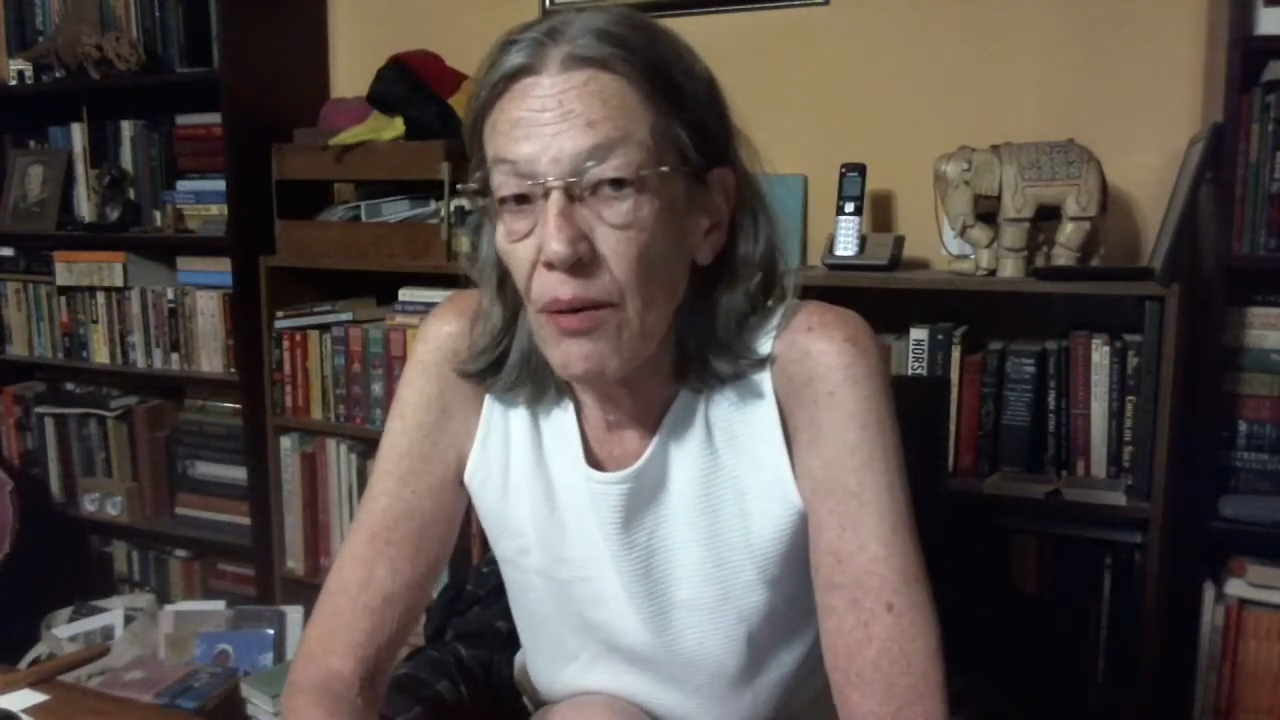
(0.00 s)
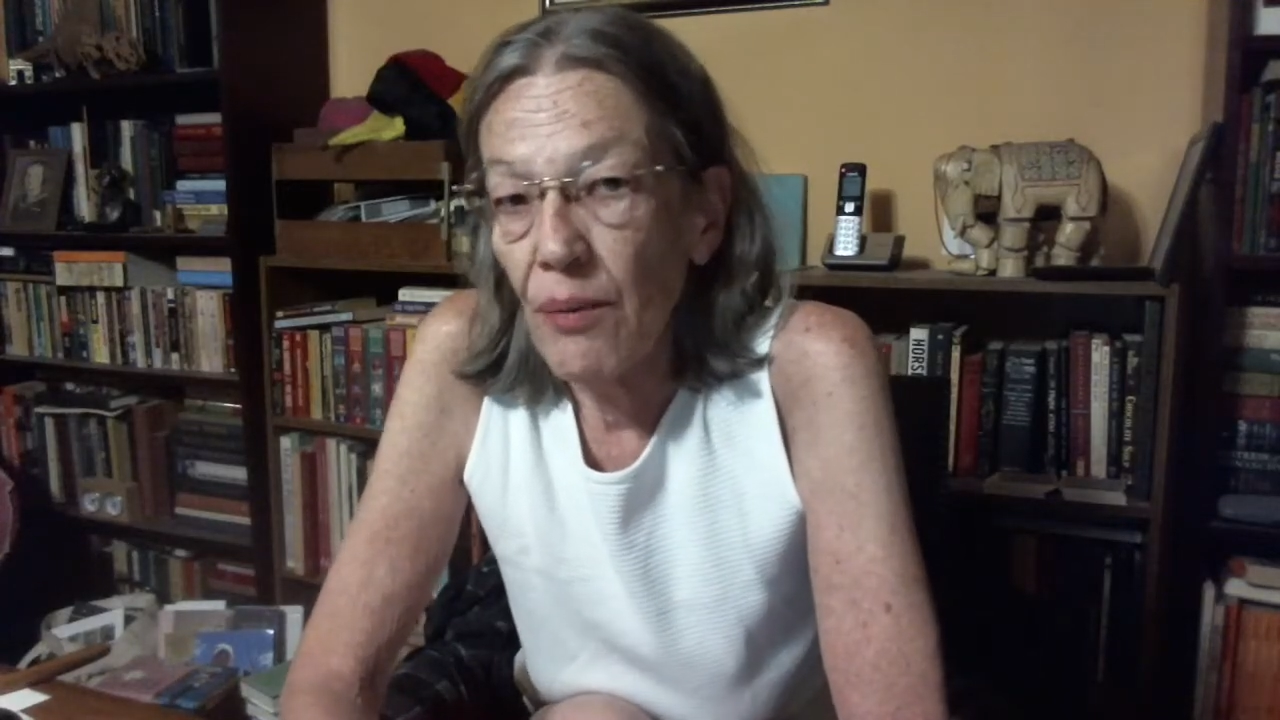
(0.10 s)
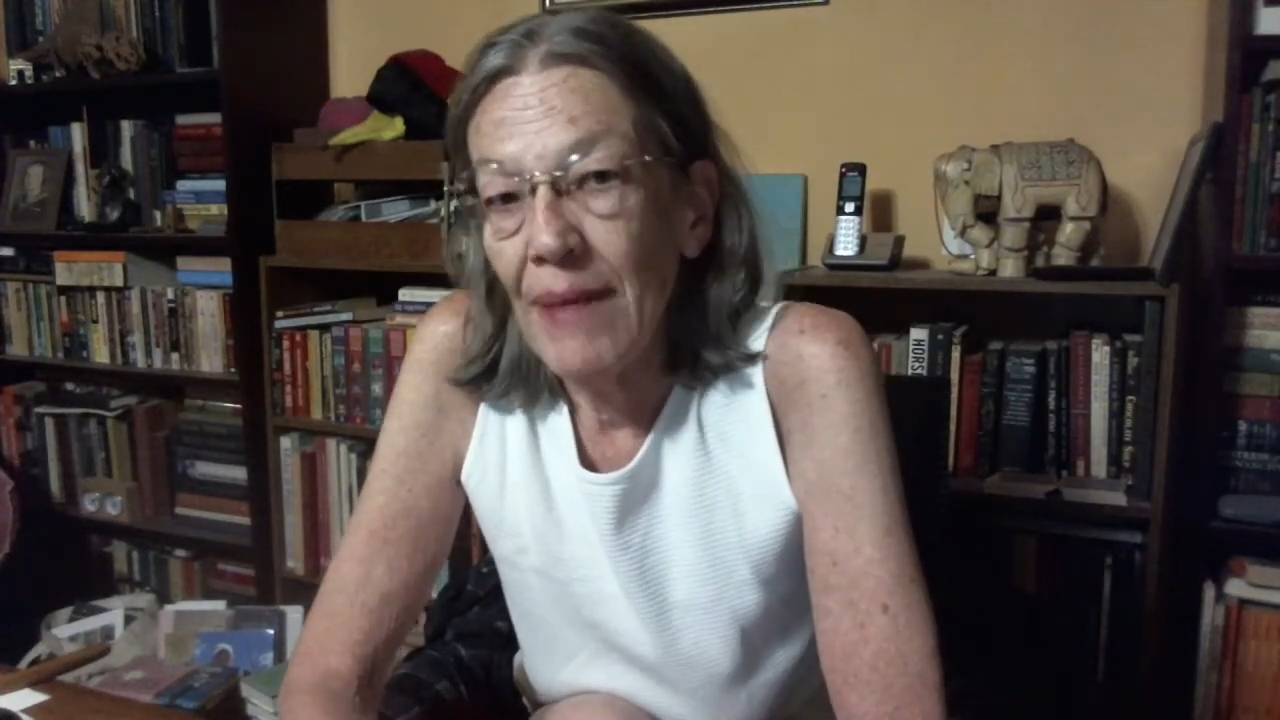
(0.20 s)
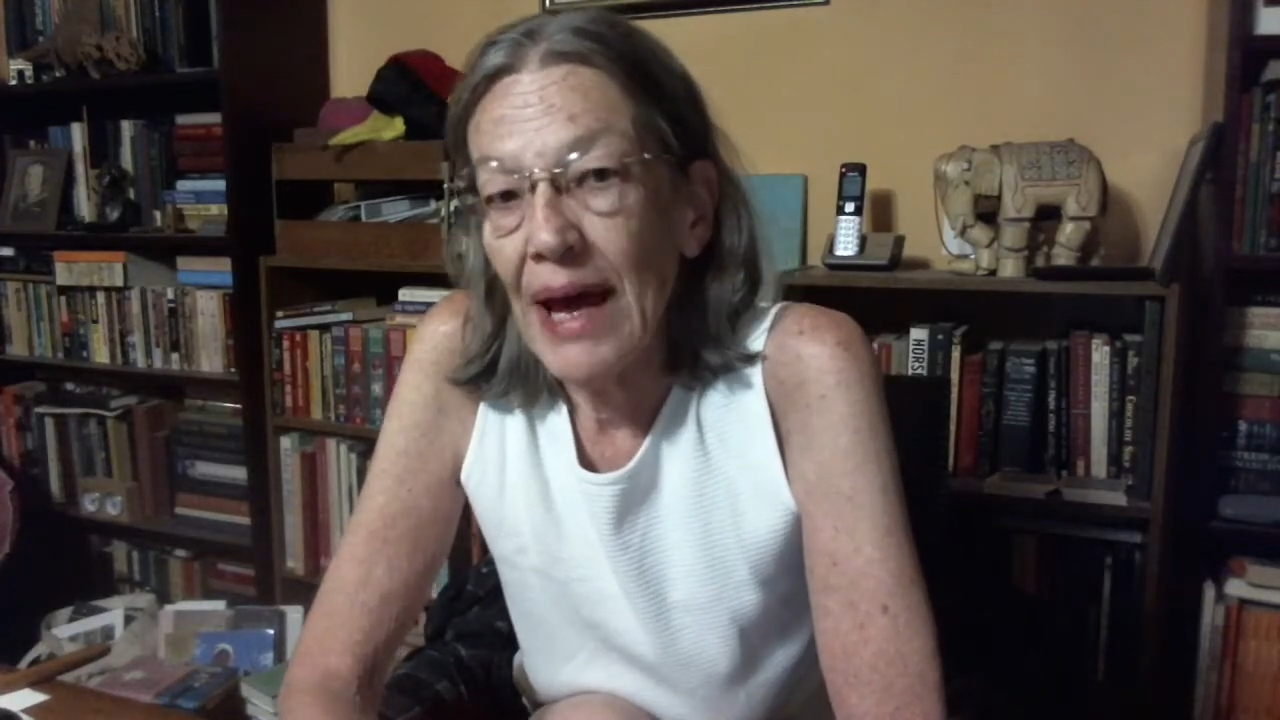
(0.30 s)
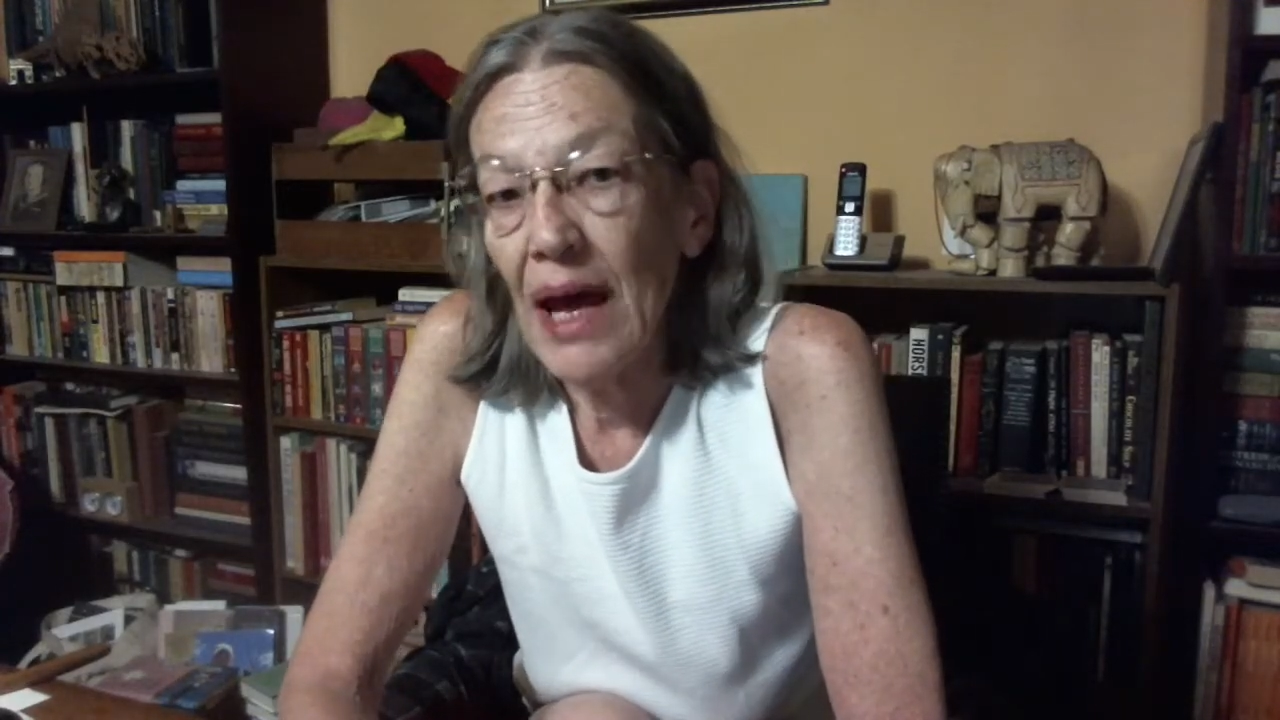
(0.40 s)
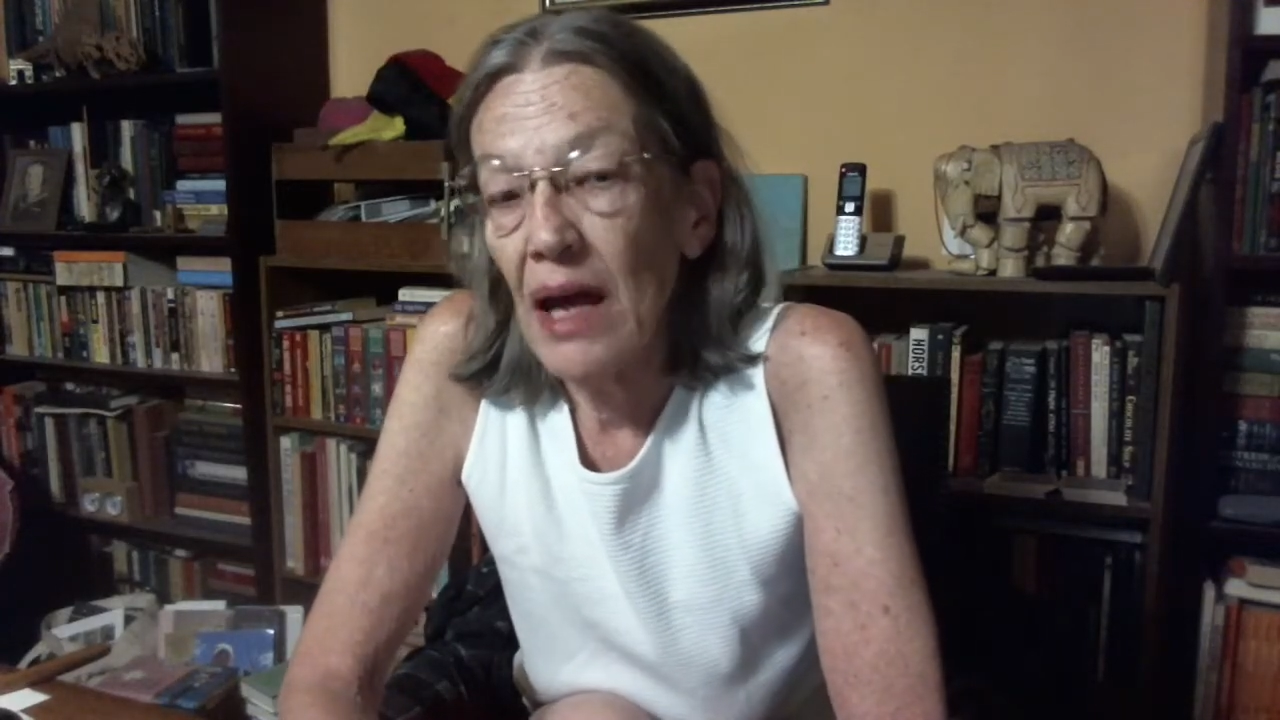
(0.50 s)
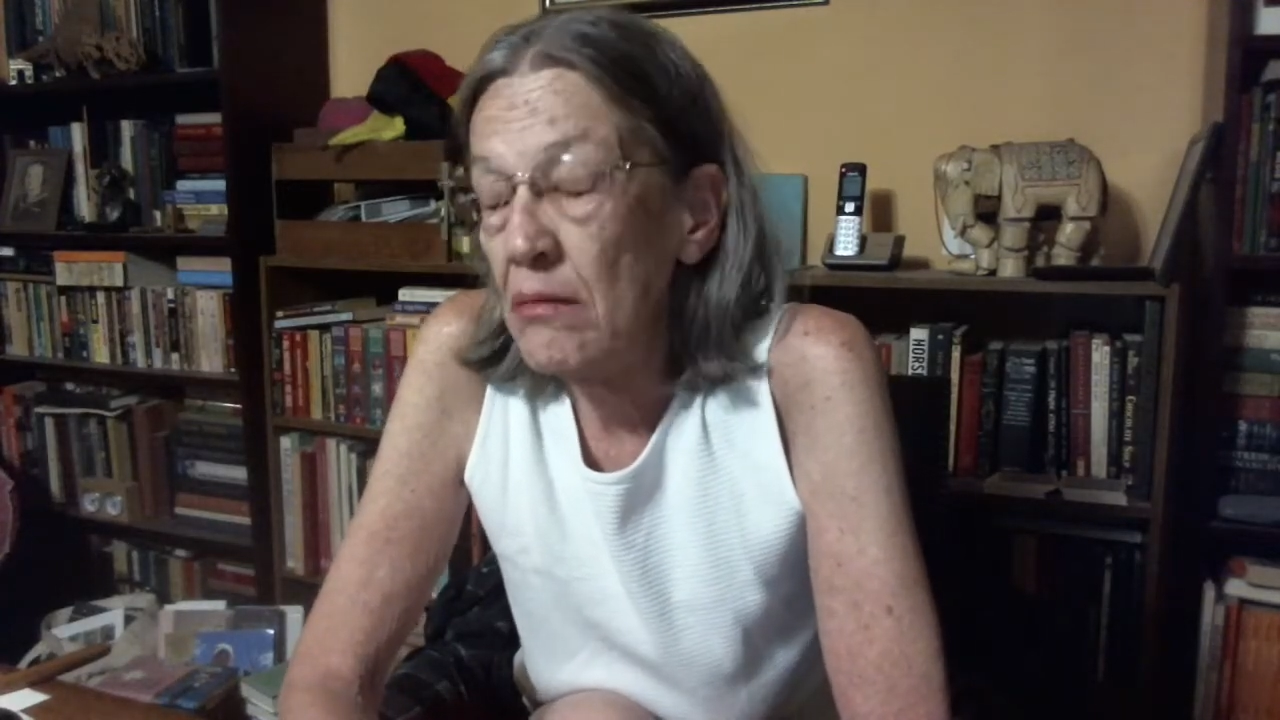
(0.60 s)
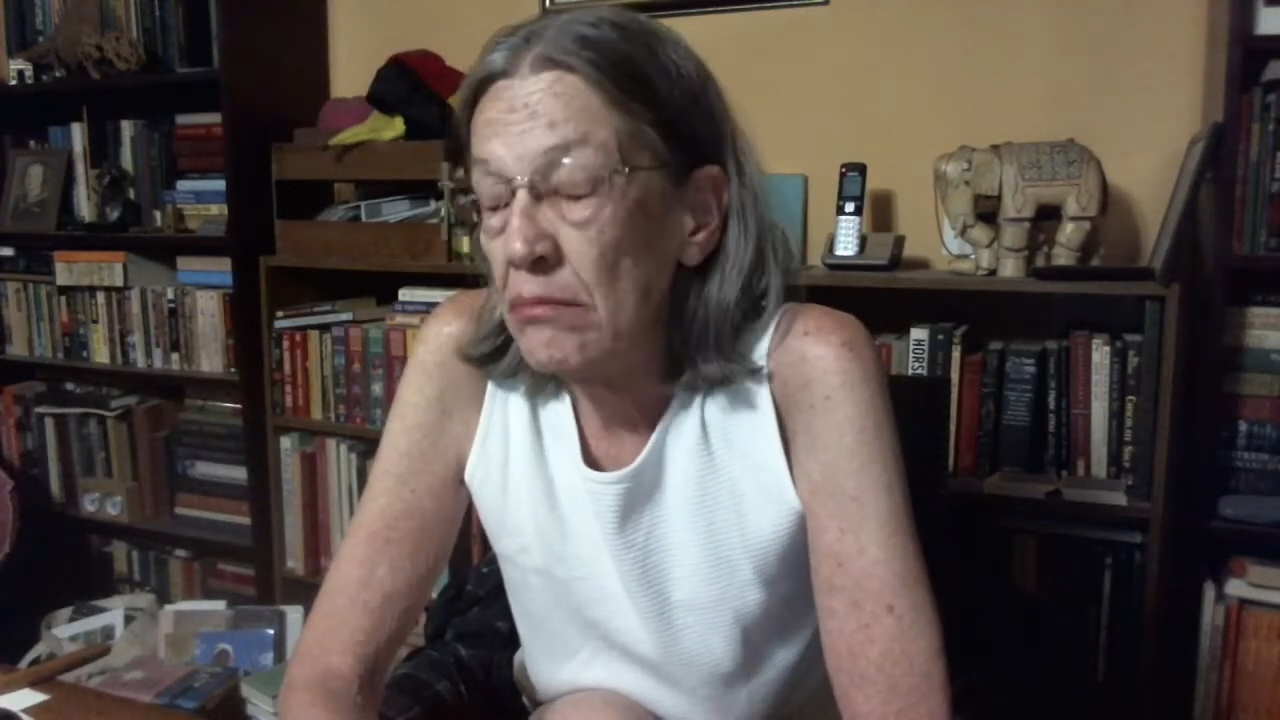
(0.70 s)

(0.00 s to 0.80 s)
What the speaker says: man.